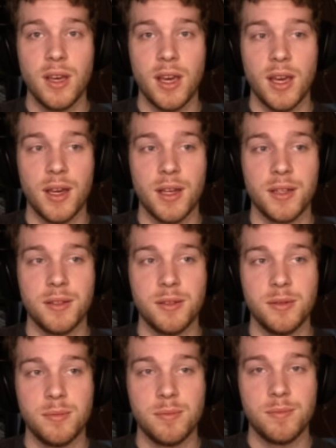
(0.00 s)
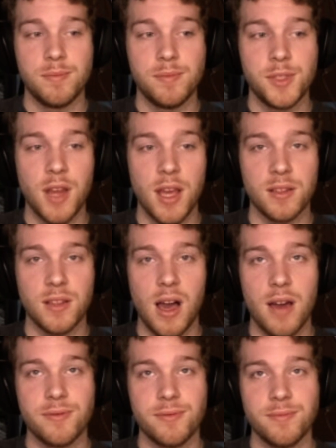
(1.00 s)
and staying
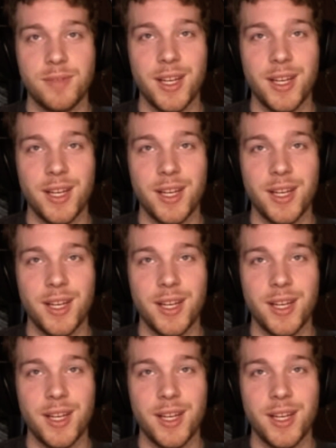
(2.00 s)
alive